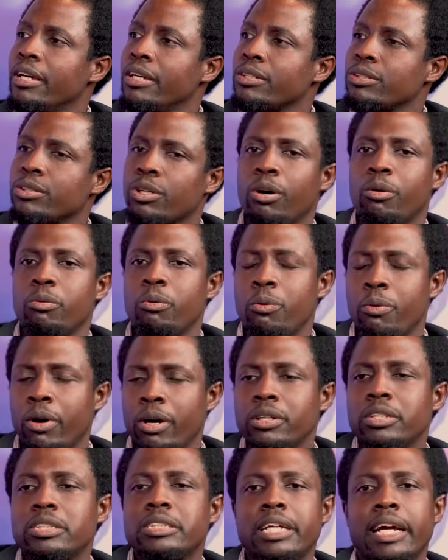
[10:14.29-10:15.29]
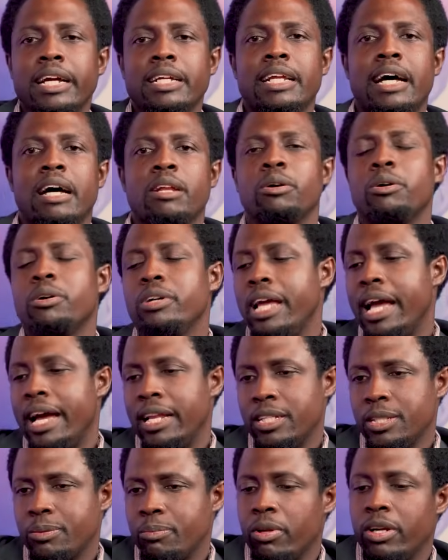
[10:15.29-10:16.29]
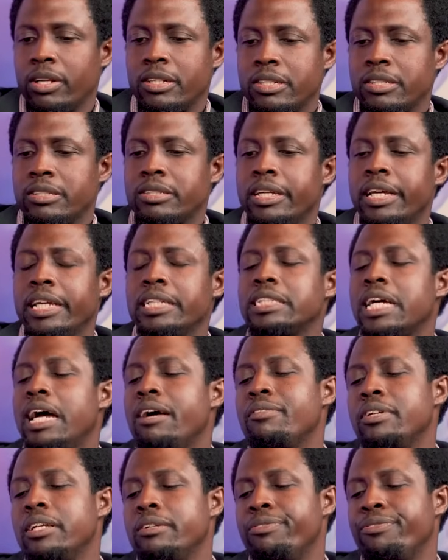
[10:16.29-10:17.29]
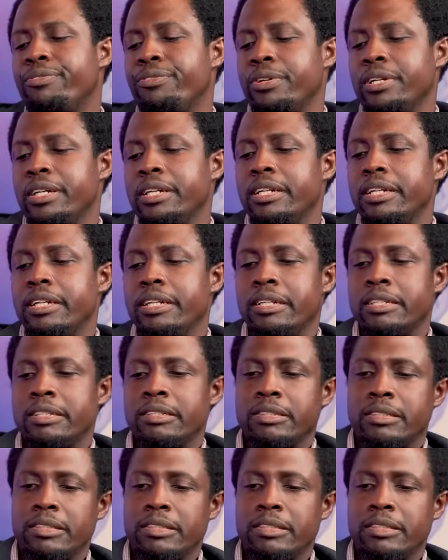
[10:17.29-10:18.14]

So we want to check that, this blood is HIV free, is